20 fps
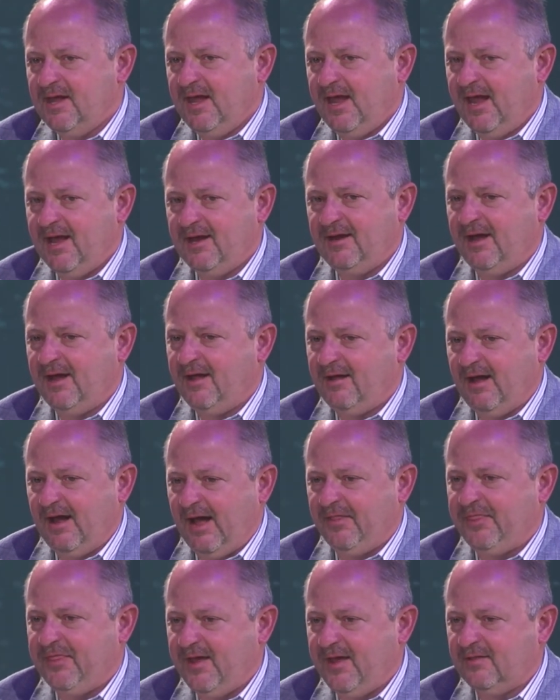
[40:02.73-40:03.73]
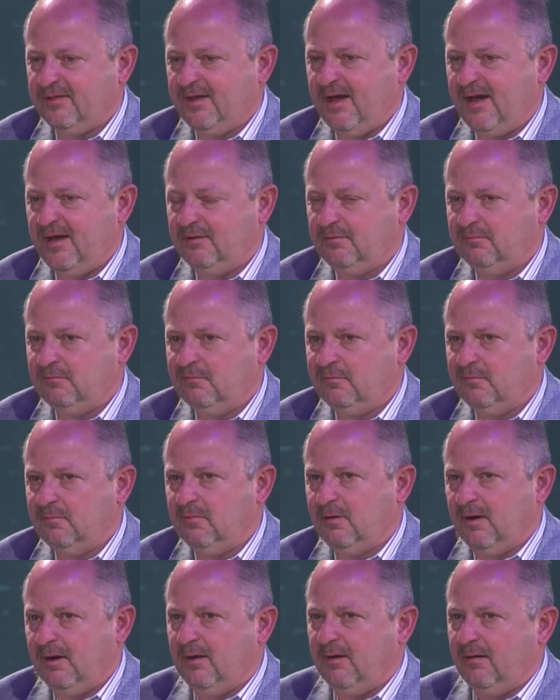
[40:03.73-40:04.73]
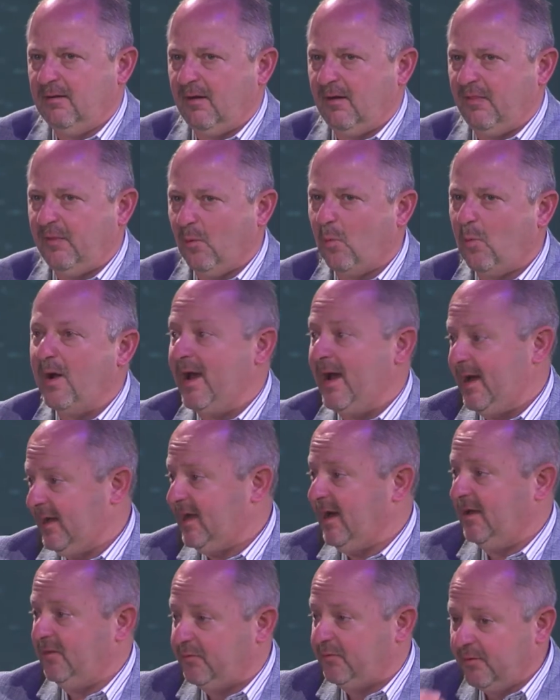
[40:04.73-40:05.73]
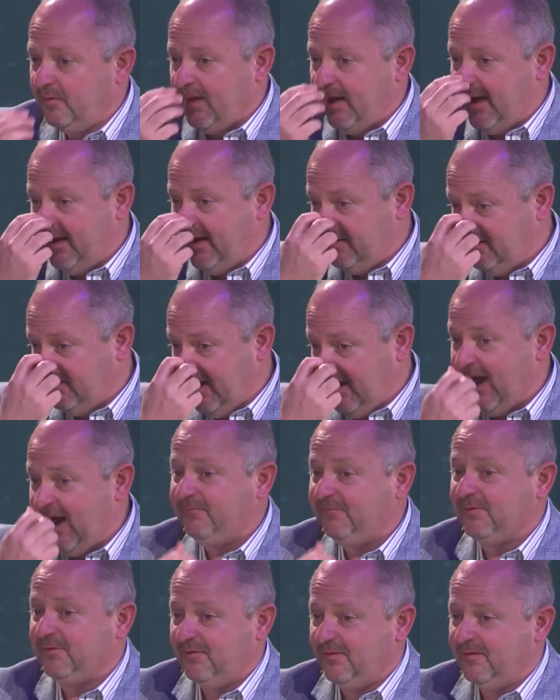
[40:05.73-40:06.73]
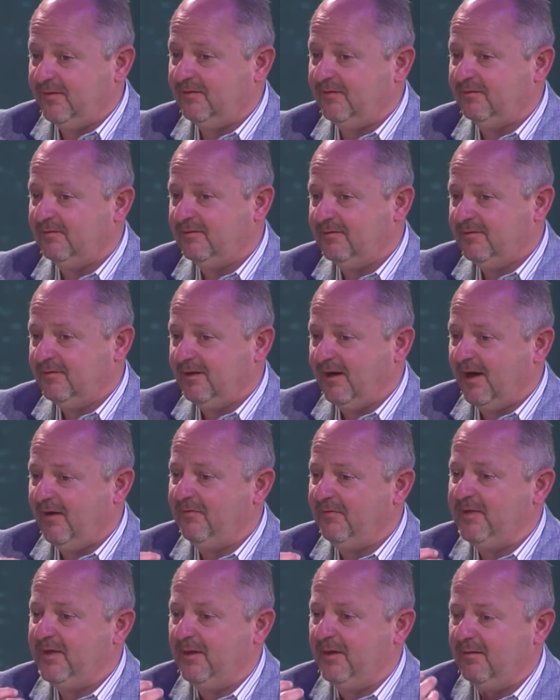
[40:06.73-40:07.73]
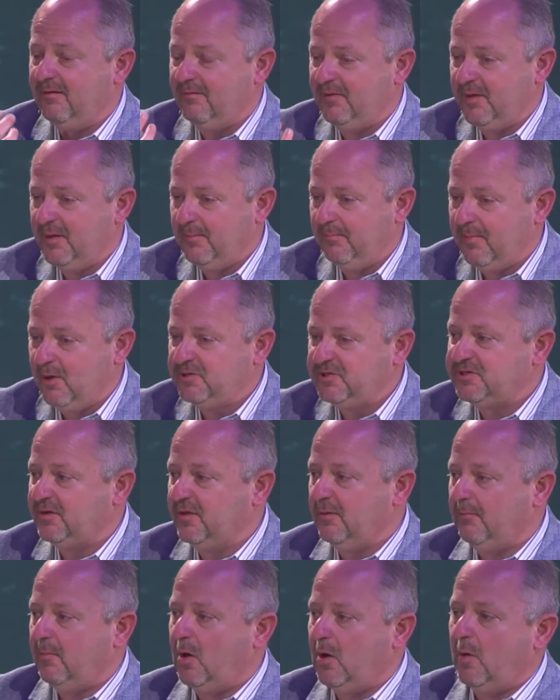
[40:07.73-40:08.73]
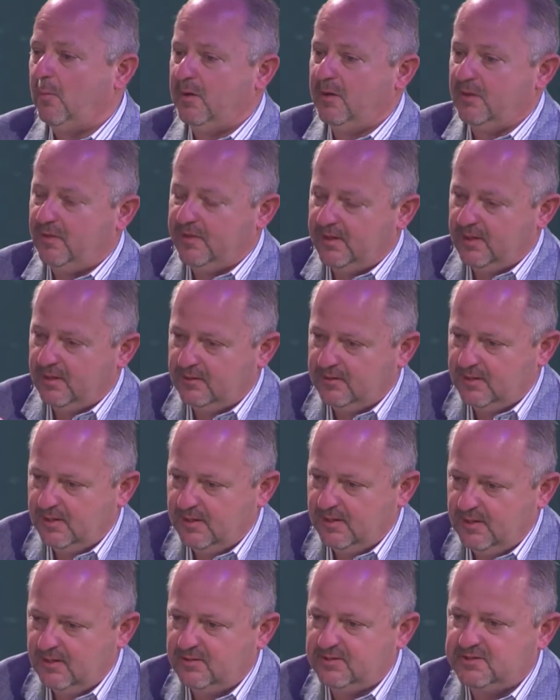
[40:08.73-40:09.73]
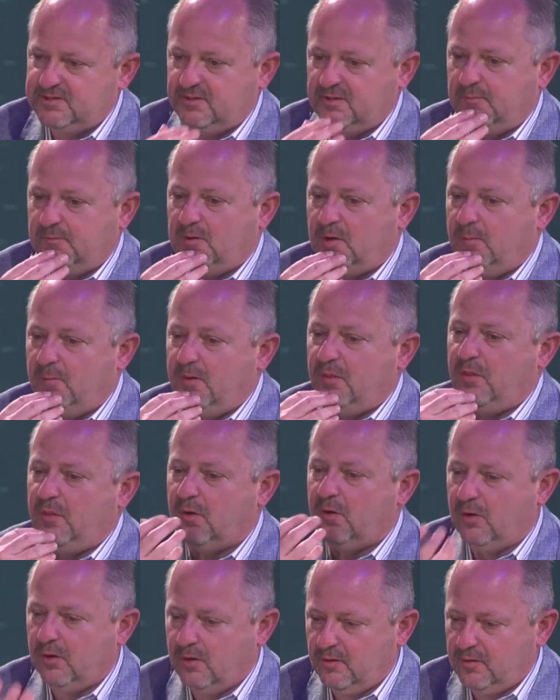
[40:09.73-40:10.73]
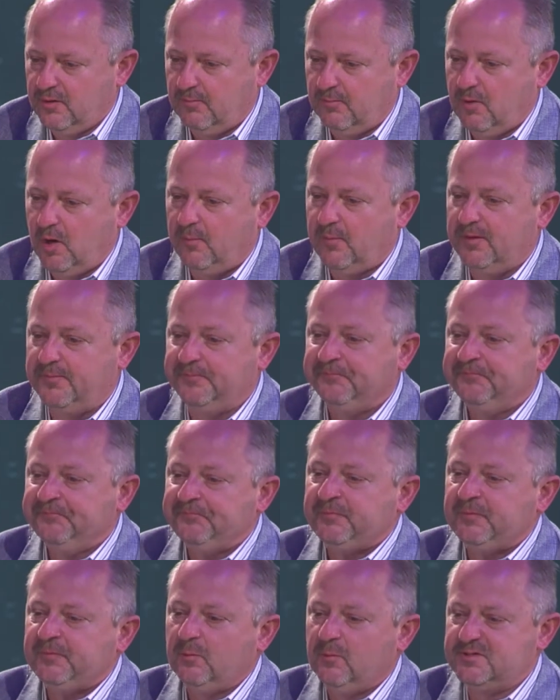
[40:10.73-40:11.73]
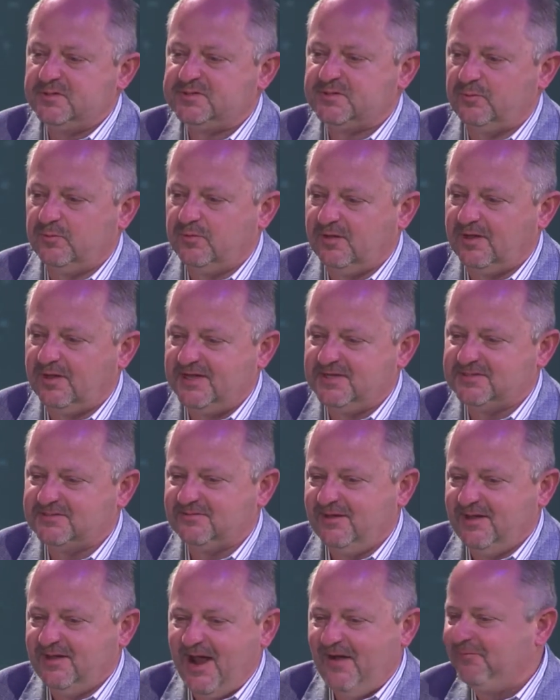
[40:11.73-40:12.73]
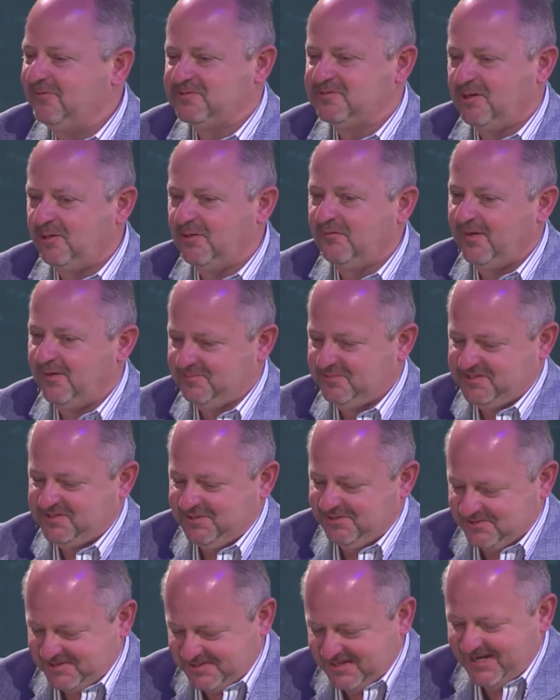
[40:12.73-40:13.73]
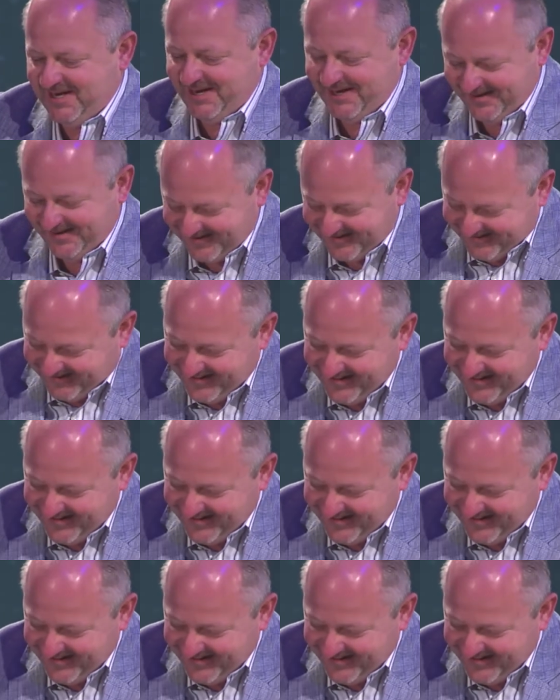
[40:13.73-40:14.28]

And I think that the way I got through that after the emotion of the moment, the energy of the moment, the hurt of the moment, was to realize after it was all over, I'm still sitting here.